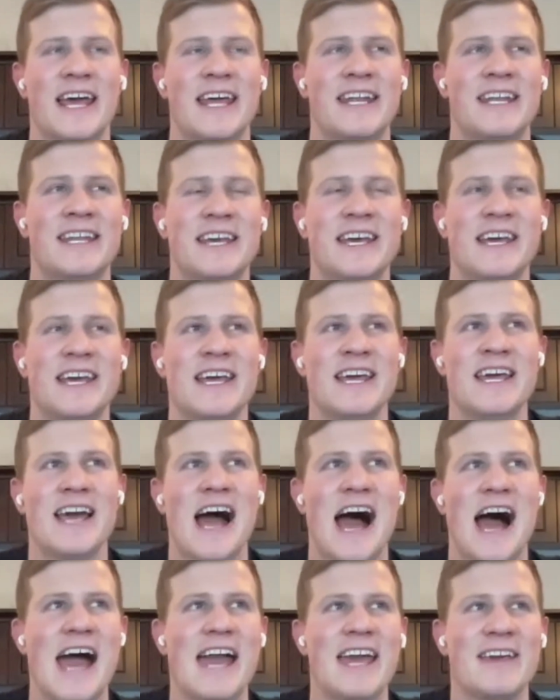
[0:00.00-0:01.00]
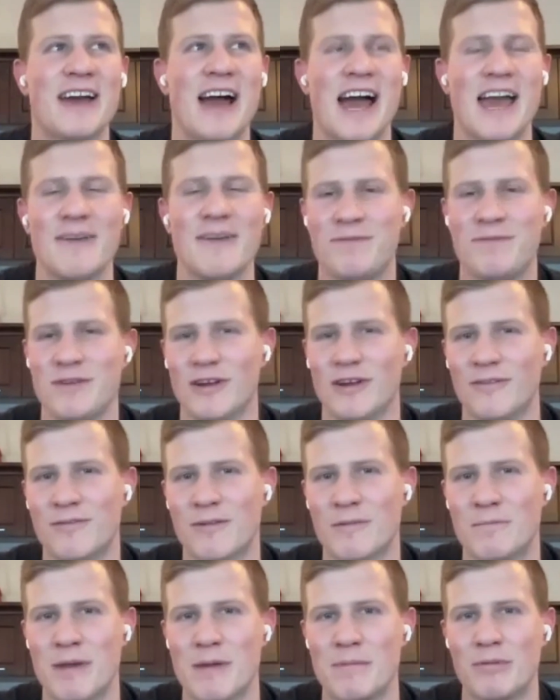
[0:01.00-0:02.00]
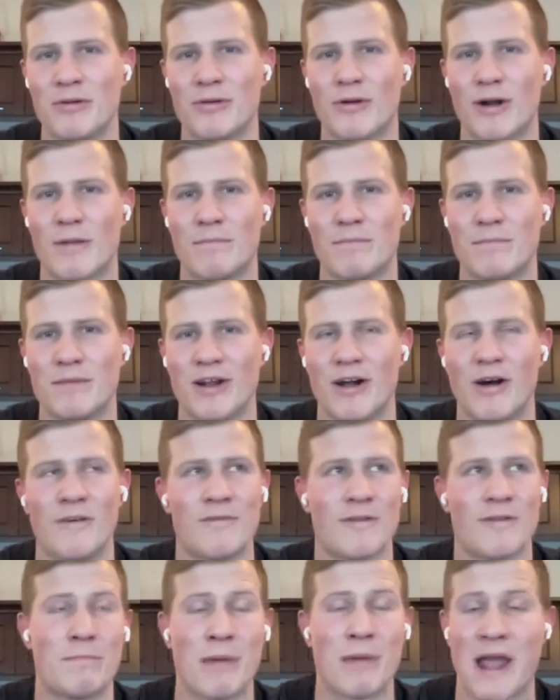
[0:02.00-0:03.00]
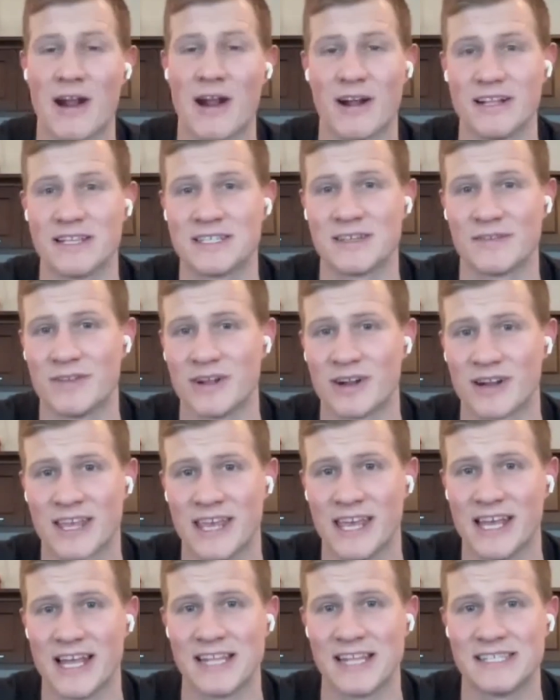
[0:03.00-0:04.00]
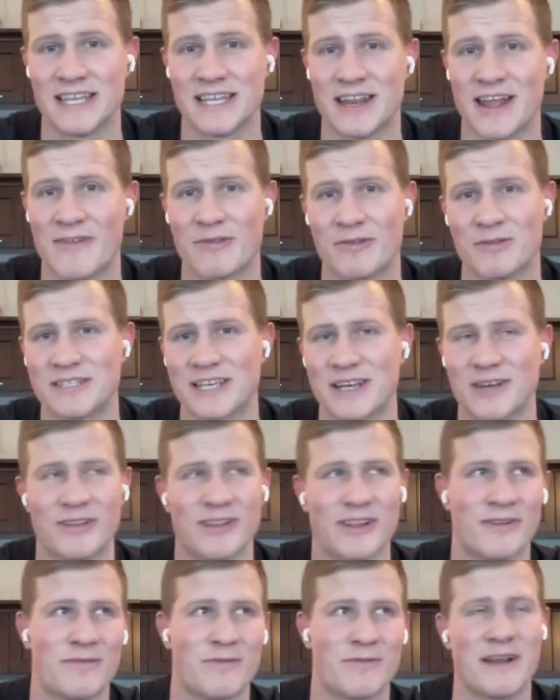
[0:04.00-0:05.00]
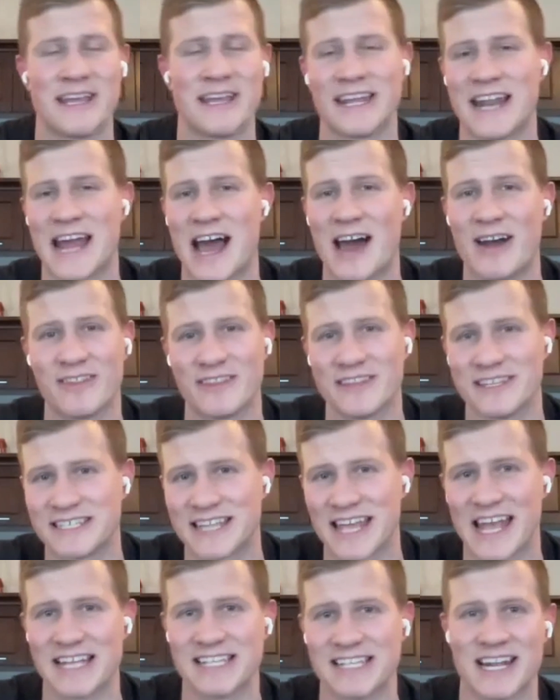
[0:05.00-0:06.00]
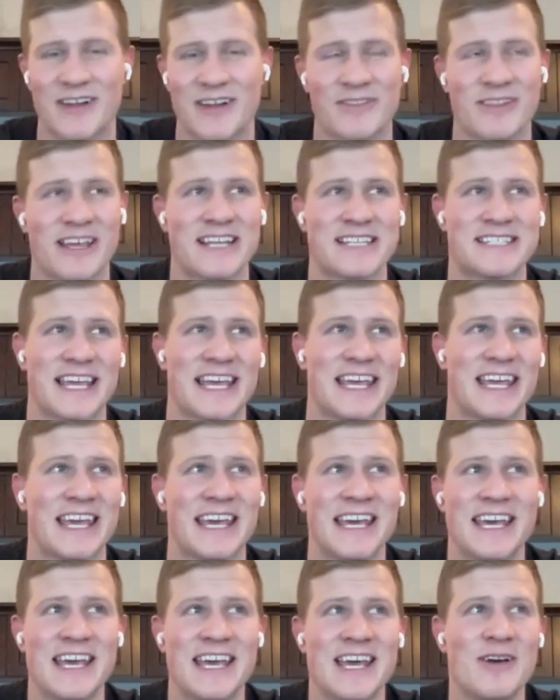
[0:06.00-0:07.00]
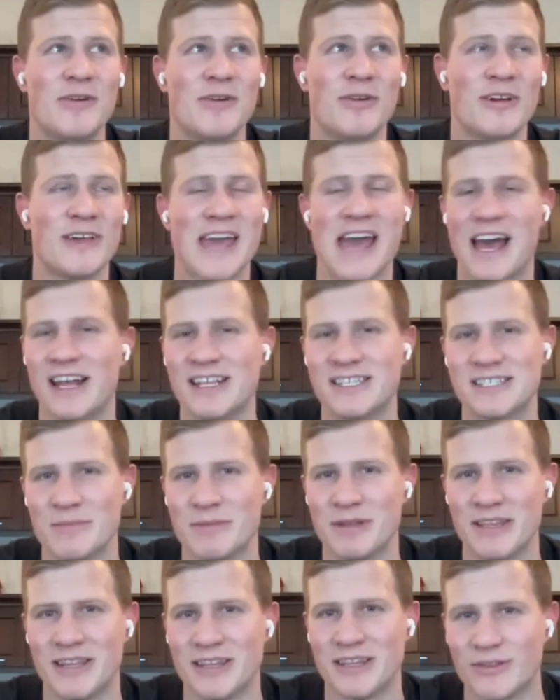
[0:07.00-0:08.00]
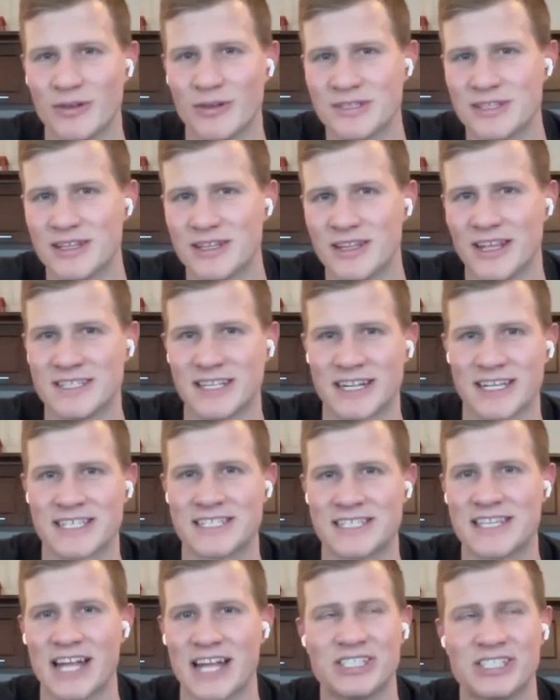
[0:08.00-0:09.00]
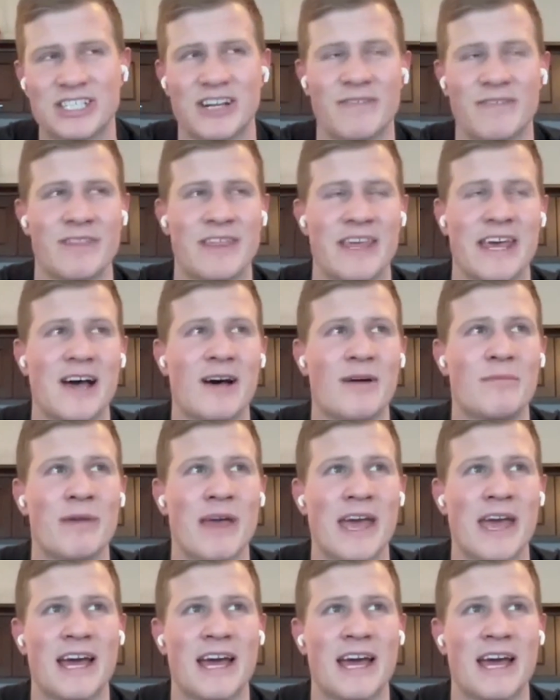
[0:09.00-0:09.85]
And I feel for people who are, for parents of their kids and everyone's like, oh, they're freaking out in the stands and everything. It's like, well, yeah, it's an extension of them.